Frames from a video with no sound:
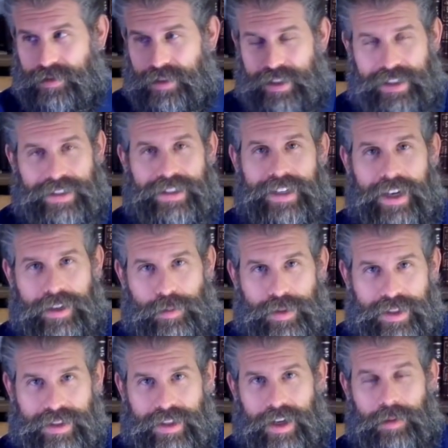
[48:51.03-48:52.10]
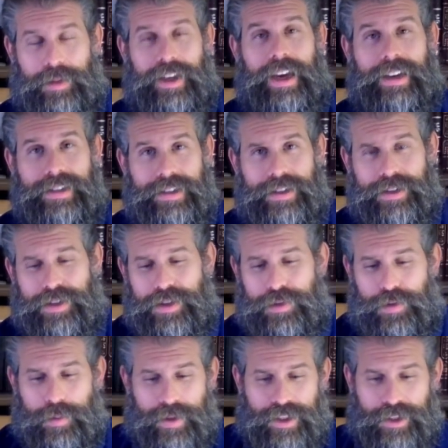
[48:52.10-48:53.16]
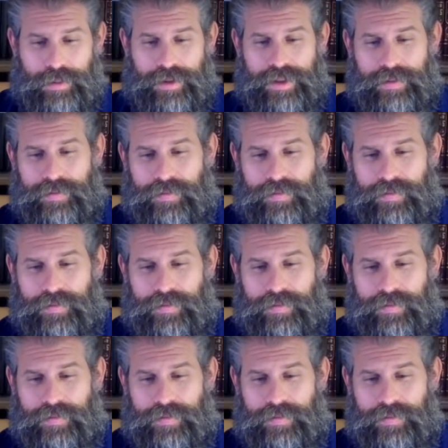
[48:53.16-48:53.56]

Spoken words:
Yetziat Mitzrayim, the Exodus from Egypt.